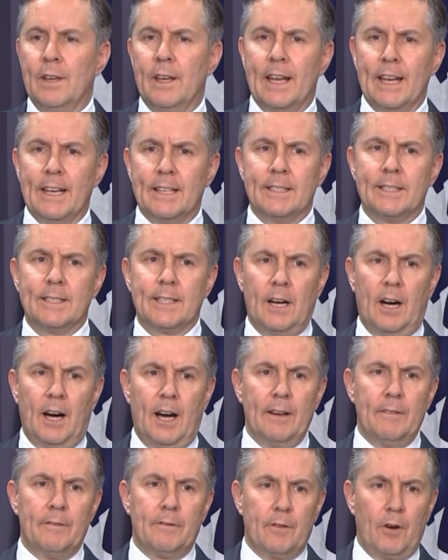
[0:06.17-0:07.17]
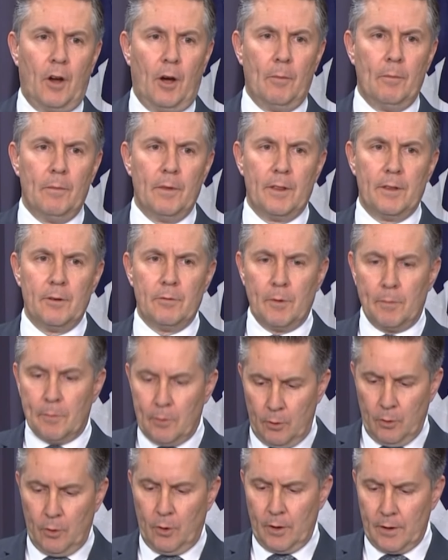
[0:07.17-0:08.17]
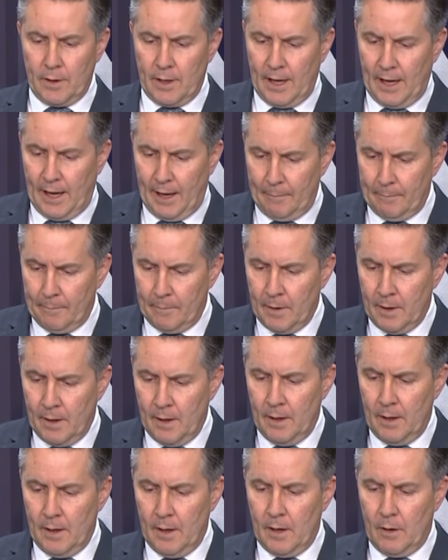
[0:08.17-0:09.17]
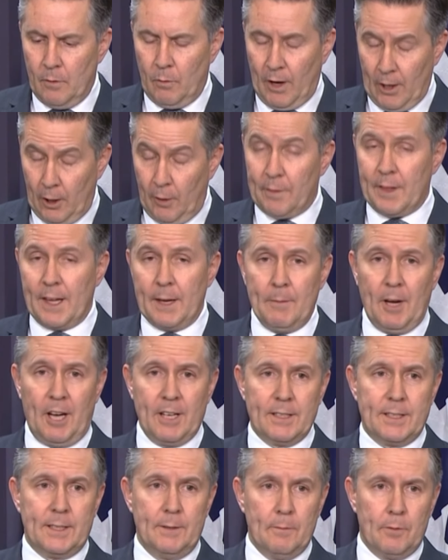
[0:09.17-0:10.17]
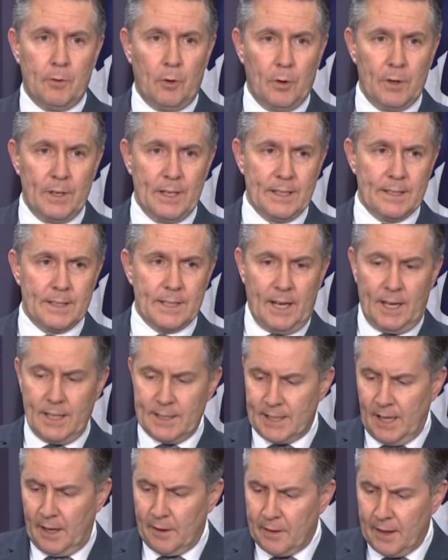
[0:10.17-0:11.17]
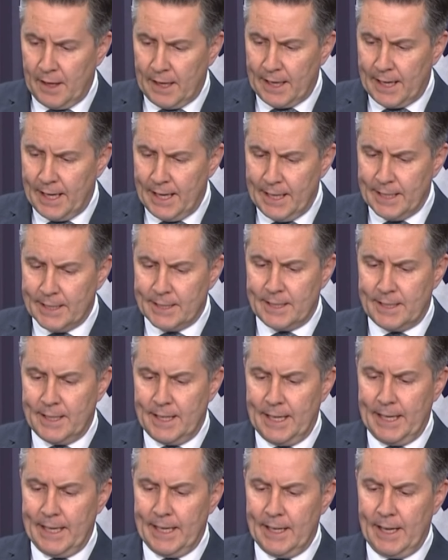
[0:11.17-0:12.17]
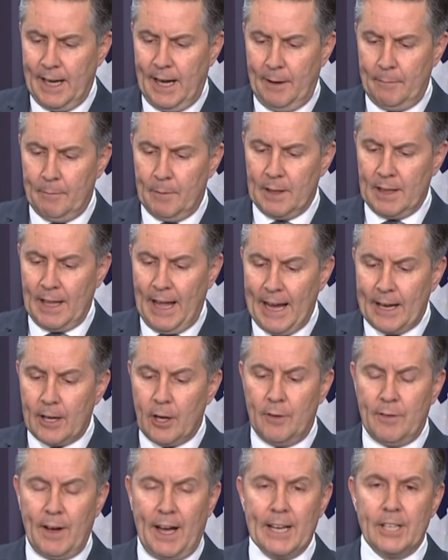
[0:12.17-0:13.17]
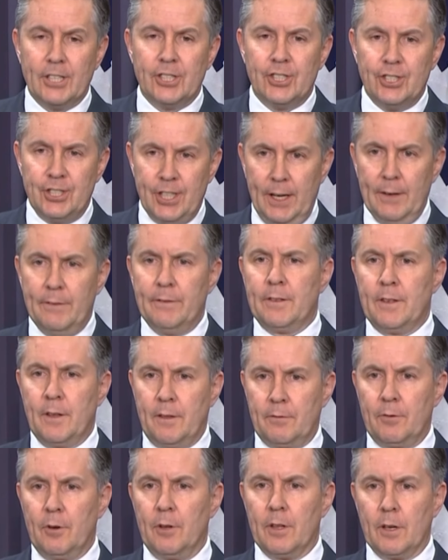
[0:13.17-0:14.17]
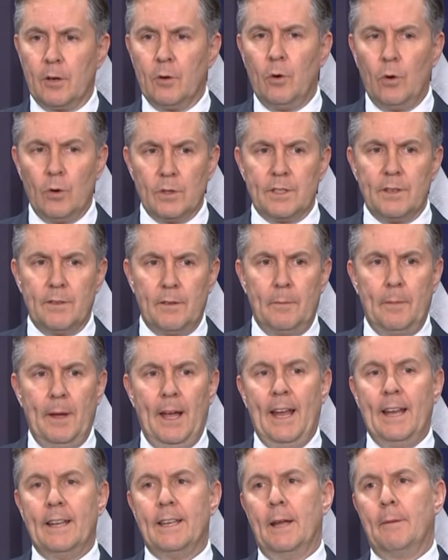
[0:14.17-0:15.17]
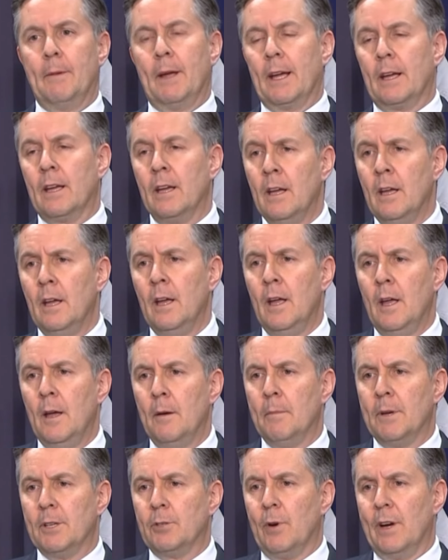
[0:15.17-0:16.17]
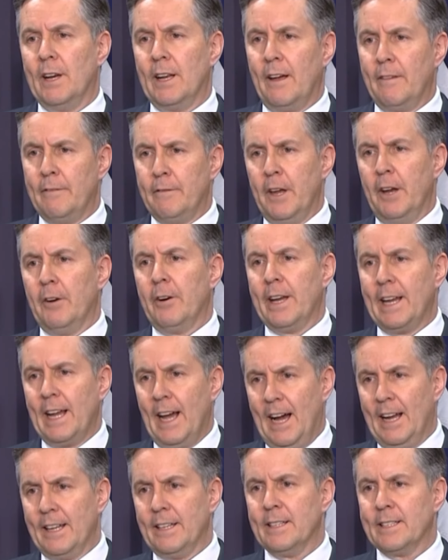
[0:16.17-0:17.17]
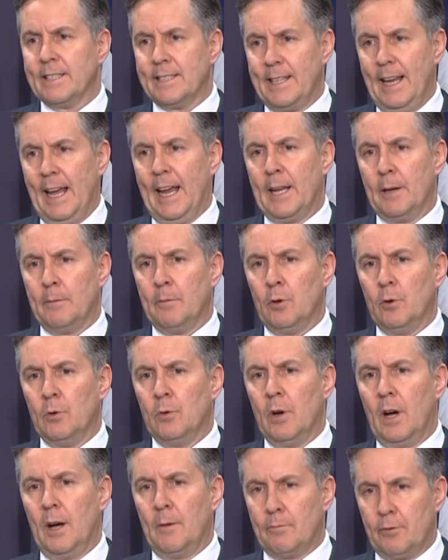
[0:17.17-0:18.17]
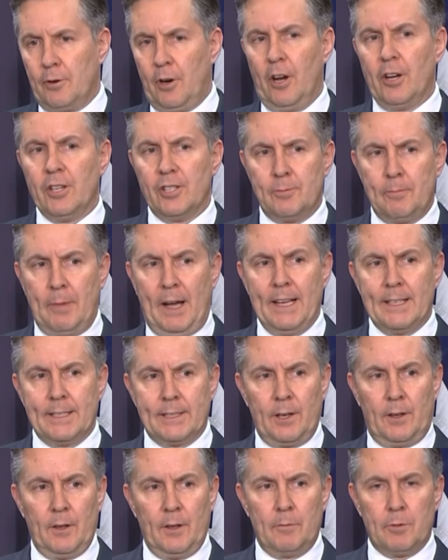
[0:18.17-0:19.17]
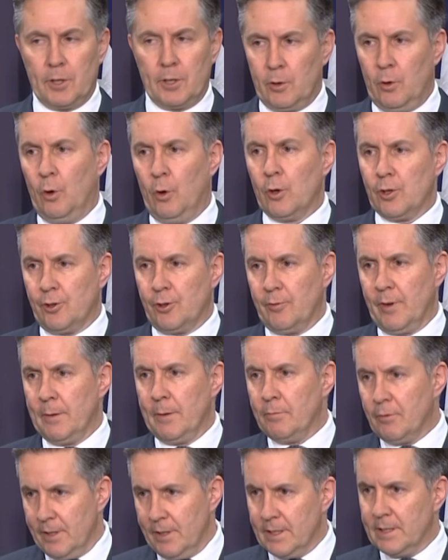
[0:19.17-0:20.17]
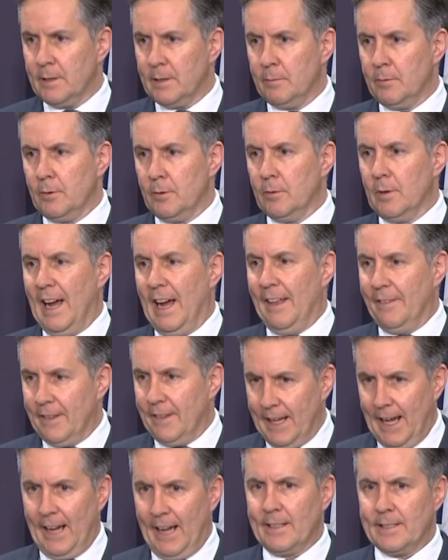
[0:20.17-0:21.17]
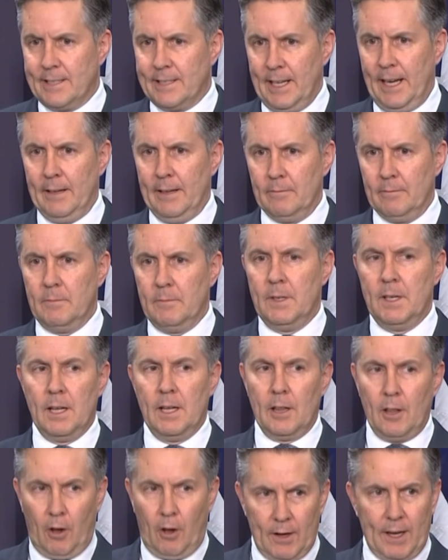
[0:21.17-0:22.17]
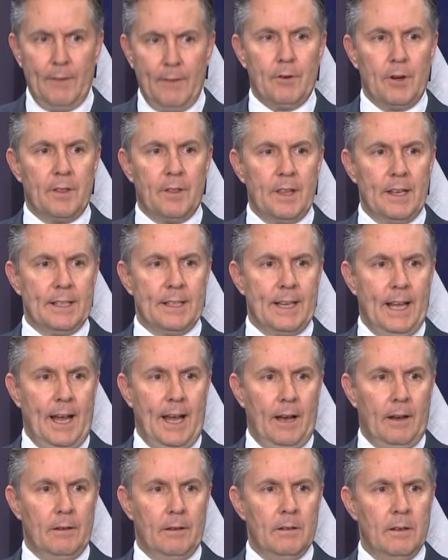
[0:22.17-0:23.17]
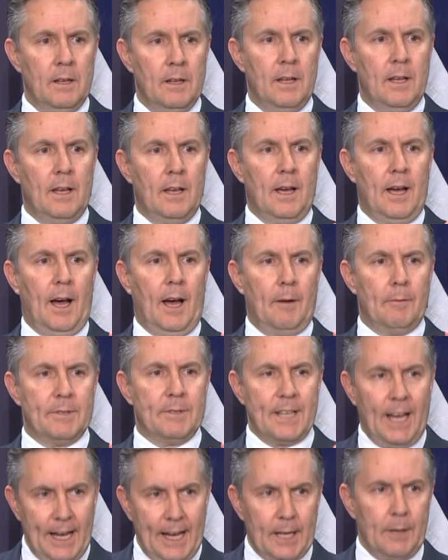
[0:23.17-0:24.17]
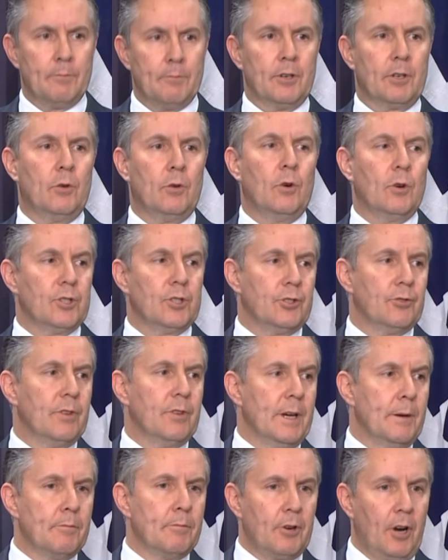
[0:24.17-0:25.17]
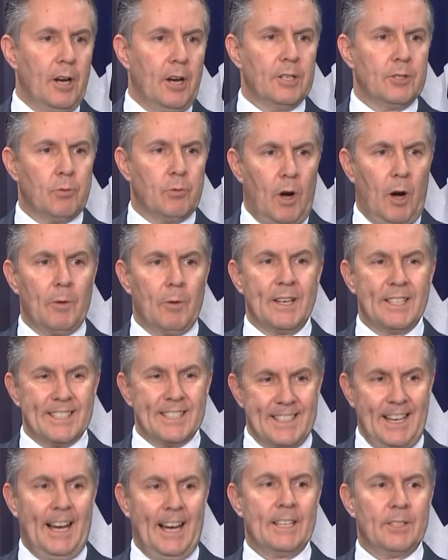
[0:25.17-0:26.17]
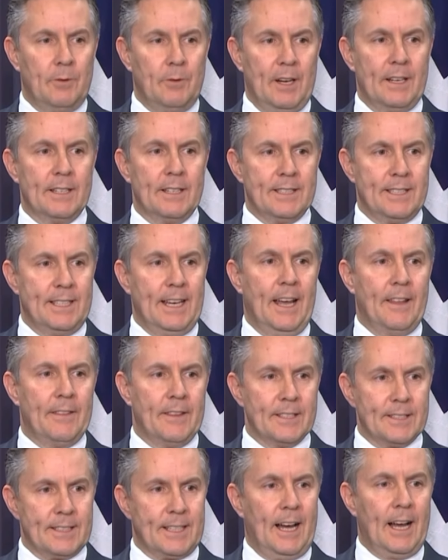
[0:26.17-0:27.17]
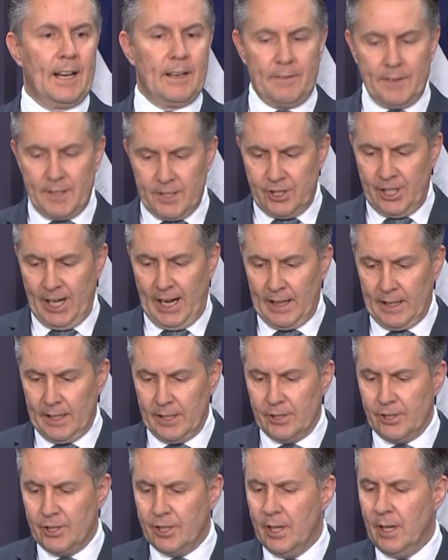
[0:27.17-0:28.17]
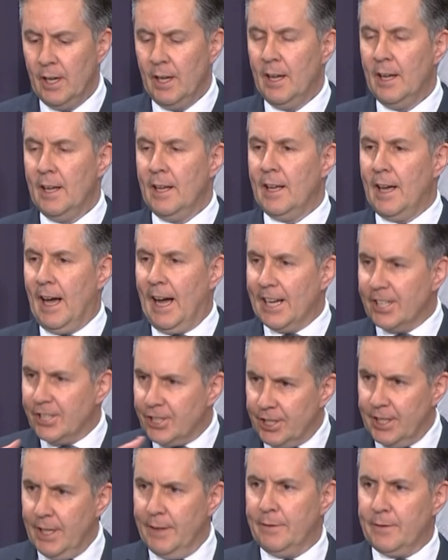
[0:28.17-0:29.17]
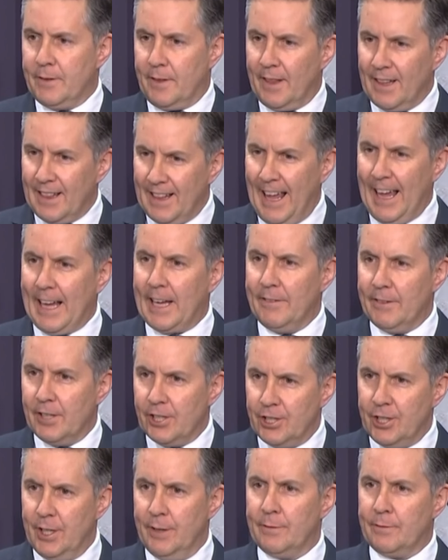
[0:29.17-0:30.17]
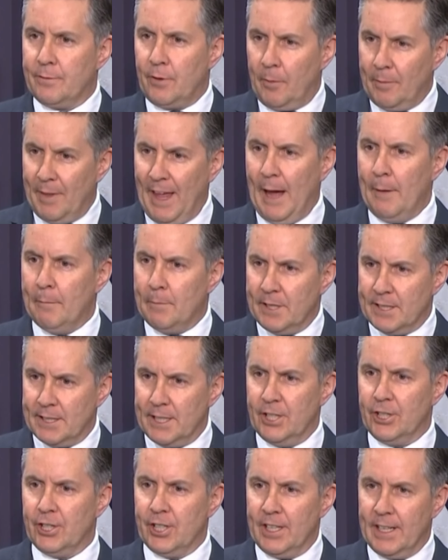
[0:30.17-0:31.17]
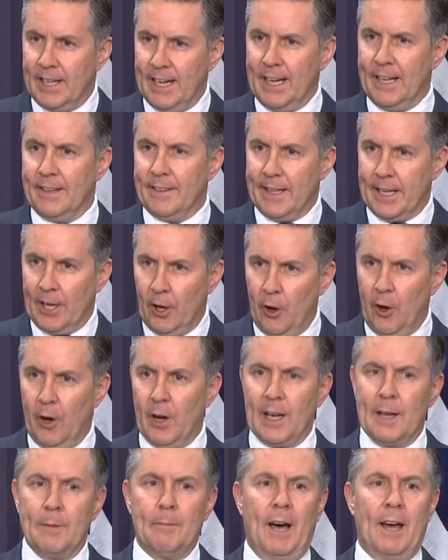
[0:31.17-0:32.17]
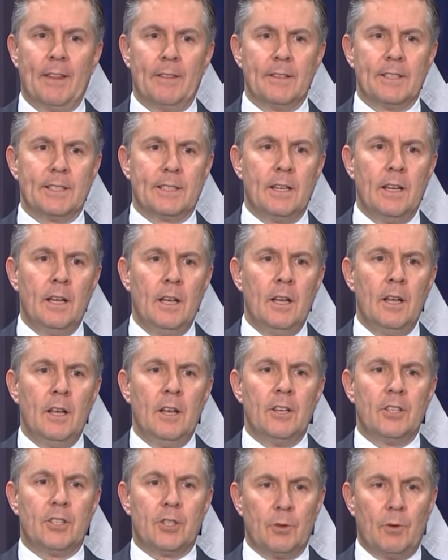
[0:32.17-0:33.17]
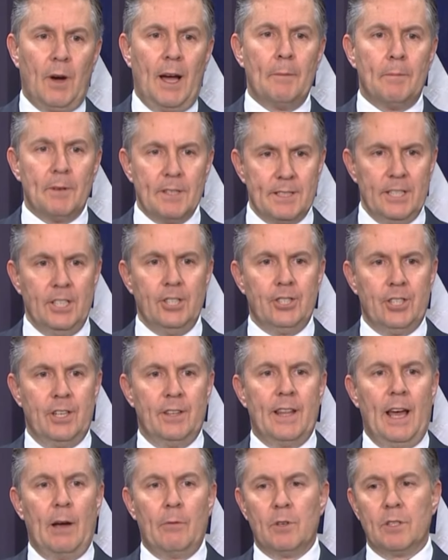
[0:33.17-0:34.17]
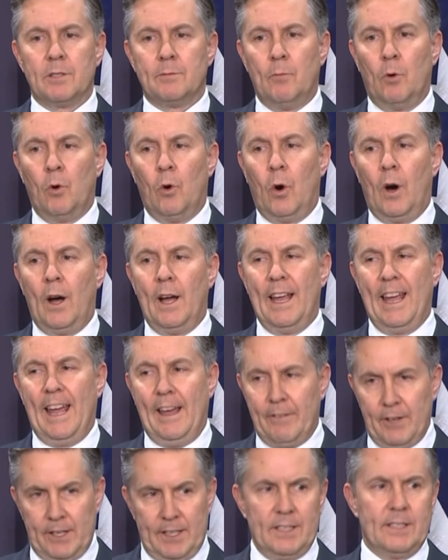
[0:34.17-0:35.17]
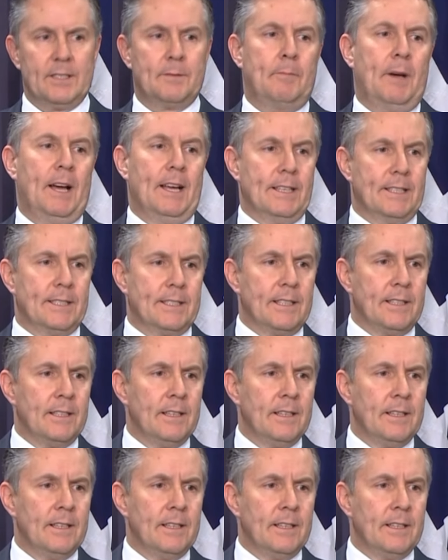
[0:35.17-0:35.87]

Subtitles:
insight from the report, one of the most important insights, I think, is the lack of a shift through the course of the pandemic between a very understandable approach based on the precautionary principle at the outset. Lock everything down, take a precautionary approach while we start to understand the scale of the challenge. The lack of a shift from that position in the early months to a position that was more evidence-based,